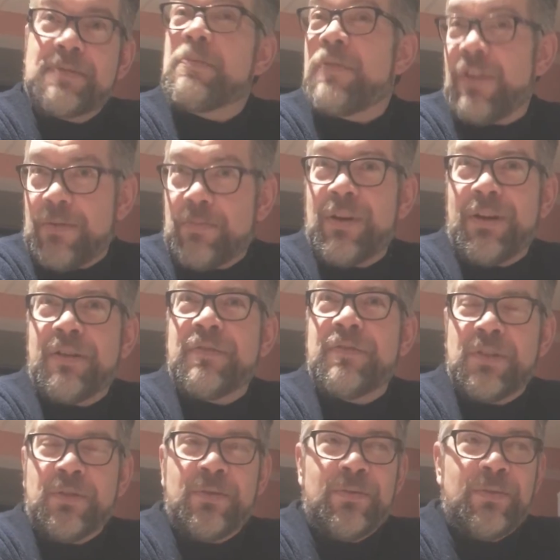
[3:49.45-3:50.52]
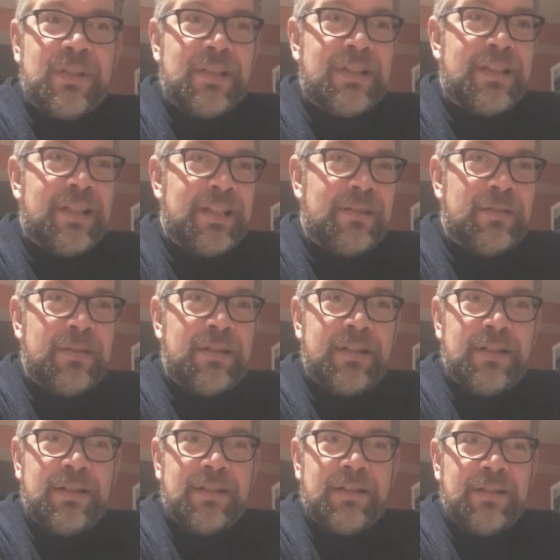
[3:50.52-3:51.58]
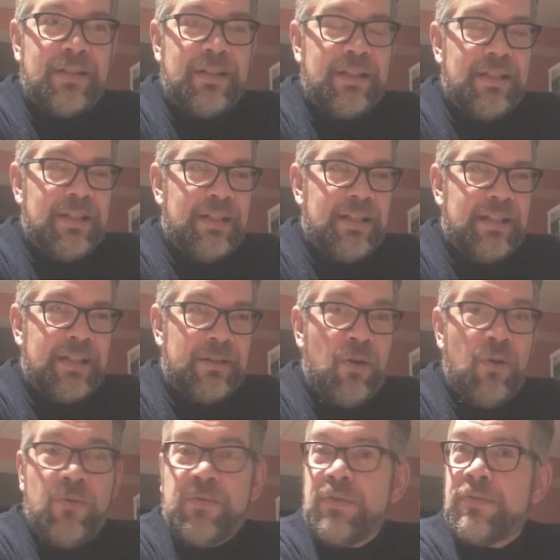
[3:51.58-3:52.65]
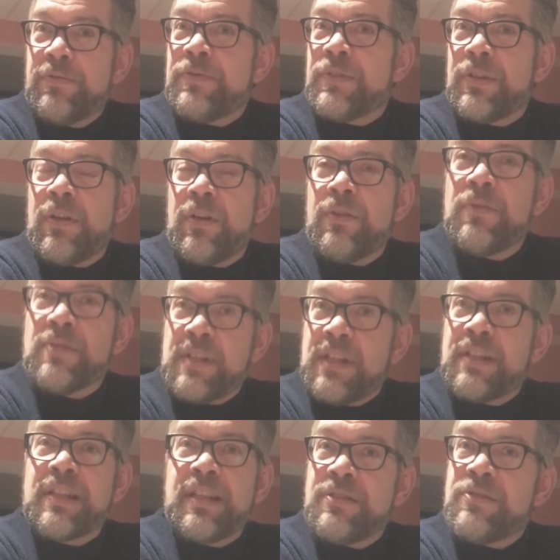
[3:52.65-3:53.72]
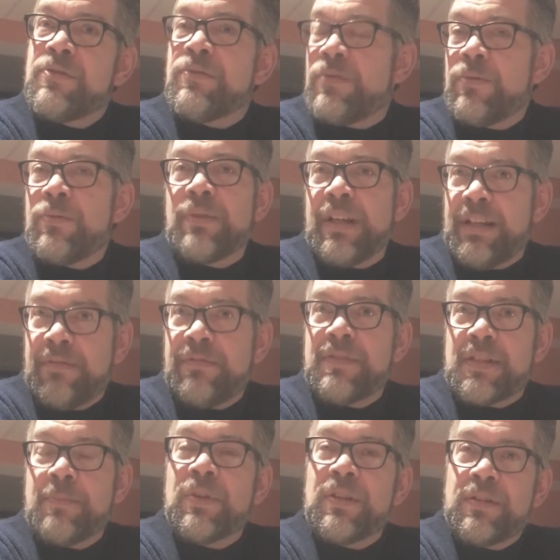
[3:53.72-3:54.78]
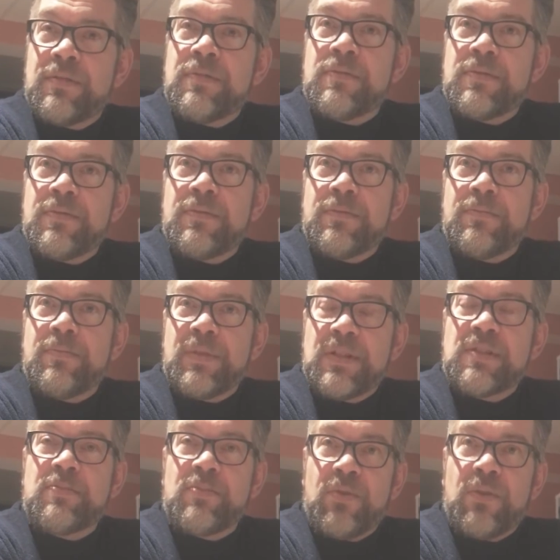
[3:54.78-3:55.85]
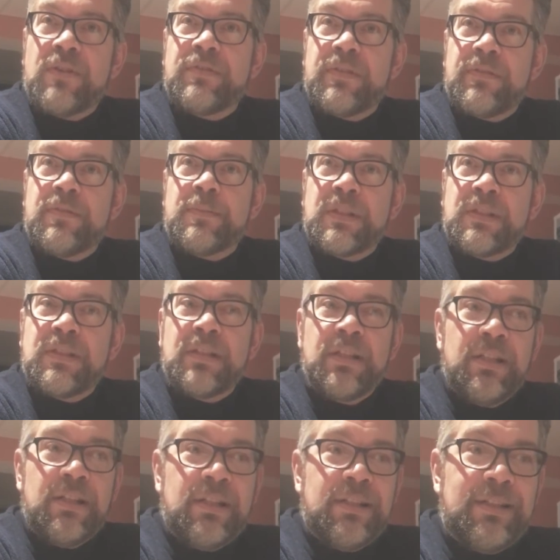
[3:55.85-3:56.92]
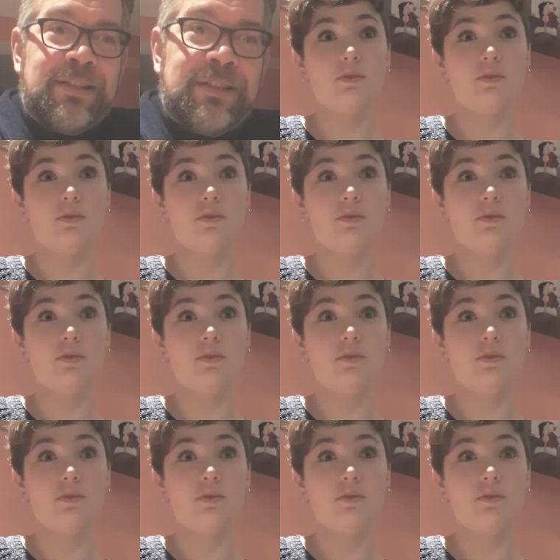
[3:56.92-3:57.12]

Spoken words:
makes me very proud of you, and hopeful for all those young kids who don't have someone to be supportive of them.